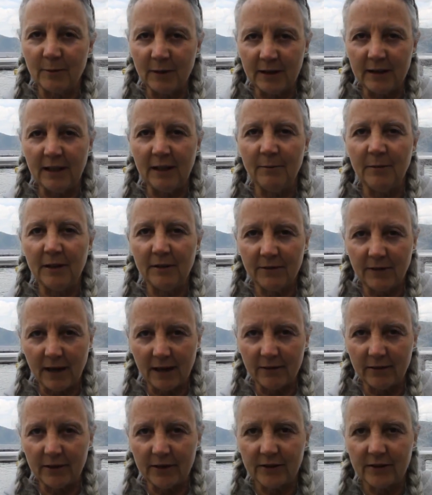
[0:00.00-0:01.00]
anemia
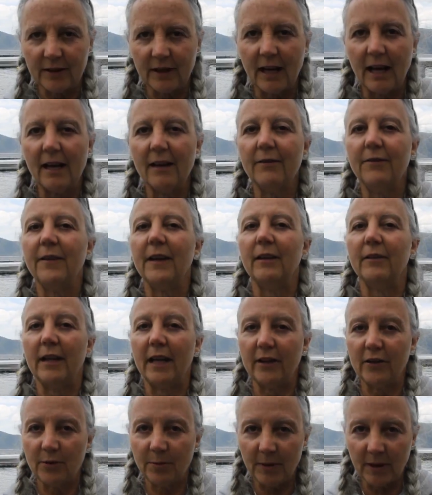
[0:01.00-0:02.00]
virus. I have found
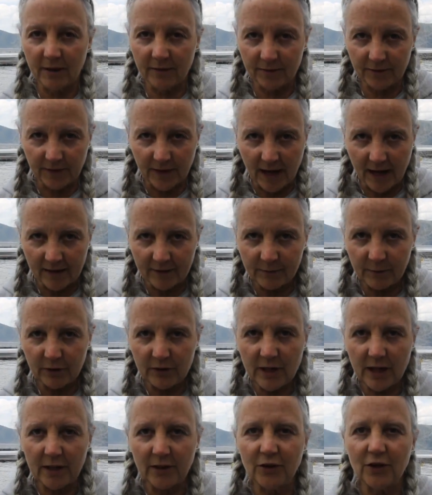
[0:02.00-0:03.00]
H P R five
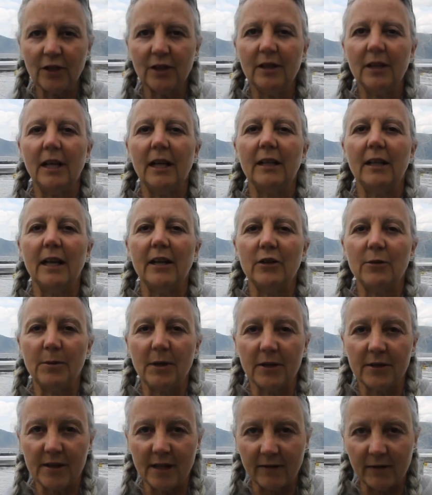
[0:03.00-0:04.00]
mutation and H P
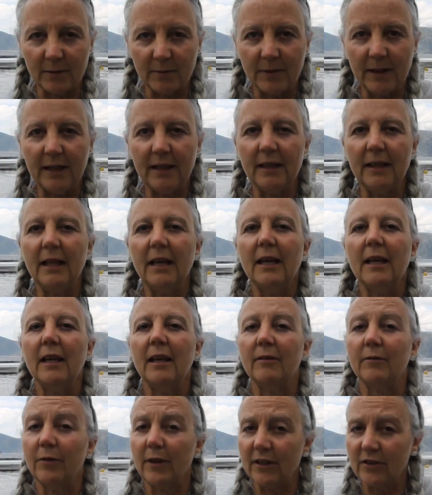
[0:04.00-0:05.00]
R seven B
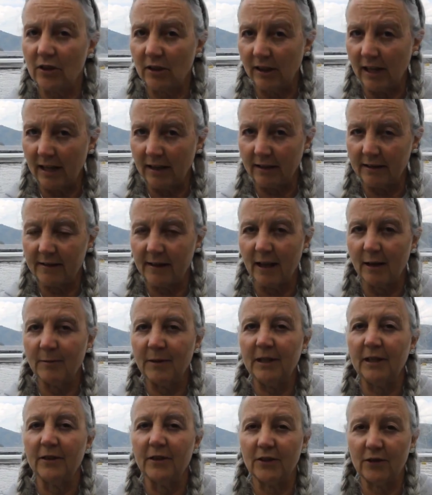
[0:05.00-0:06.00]
in fresh Atlantic
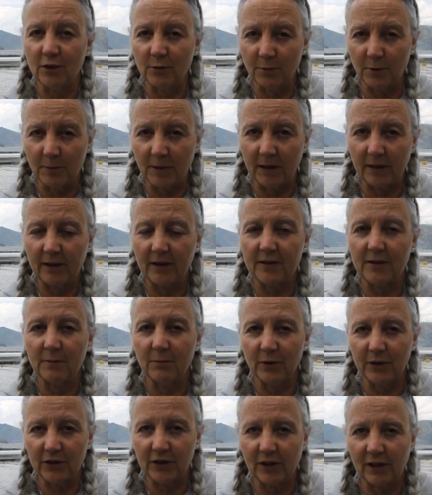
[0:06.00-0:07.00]
salmon in the supermarkets in
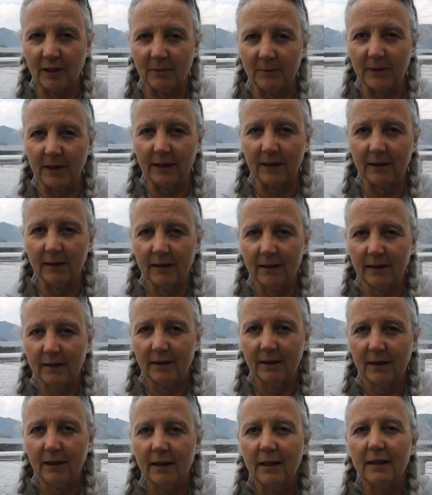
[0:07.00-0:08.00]
British Columbia.
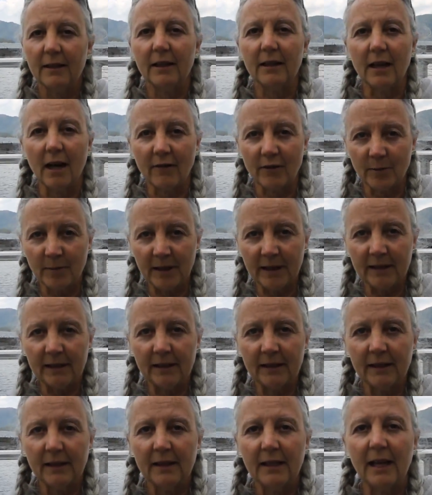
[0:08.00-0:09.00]
The government
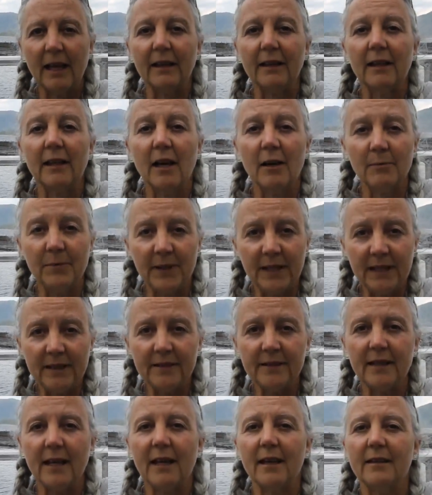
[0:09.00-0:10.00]
and the company
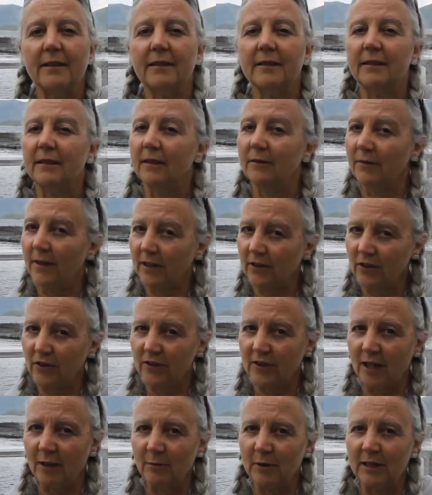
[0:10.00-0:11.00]
says infectious
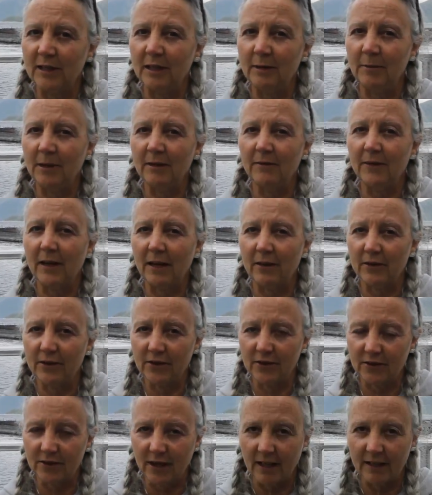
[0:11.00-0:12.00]
salmon anemia virus
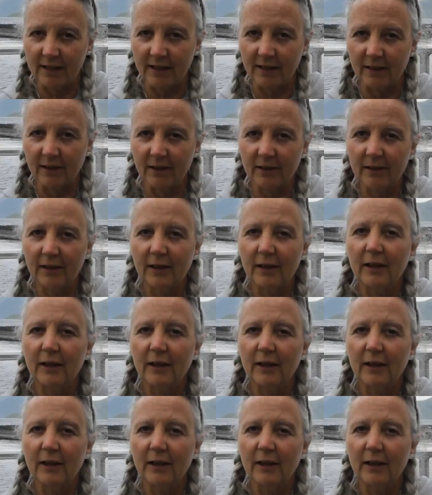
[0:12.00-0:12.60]
is not here,